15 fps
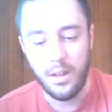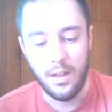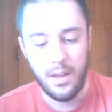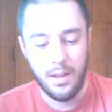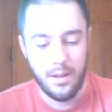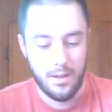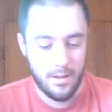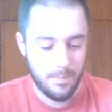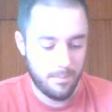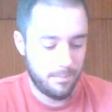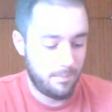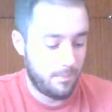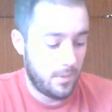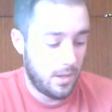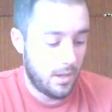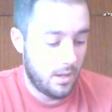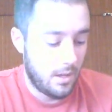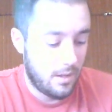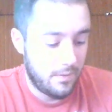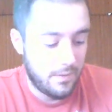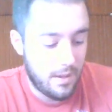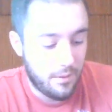
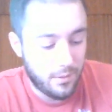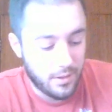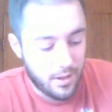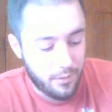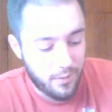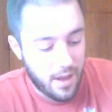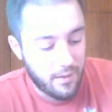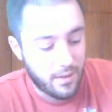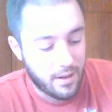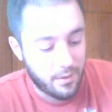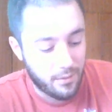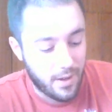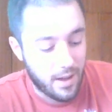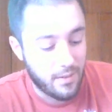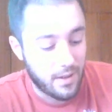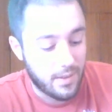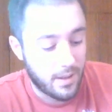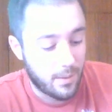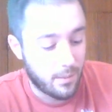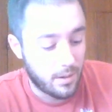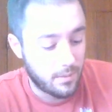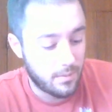Definitely a 5 out of 5 on
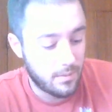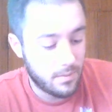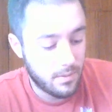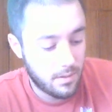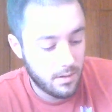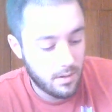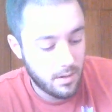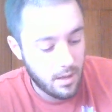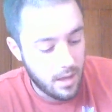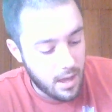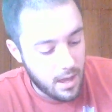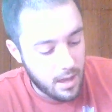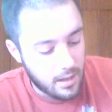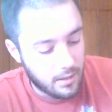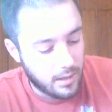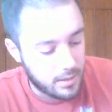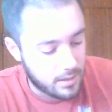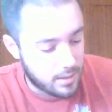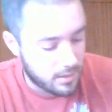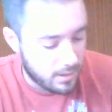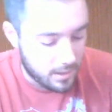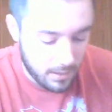that one. Let's
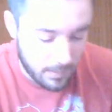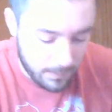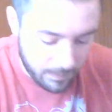see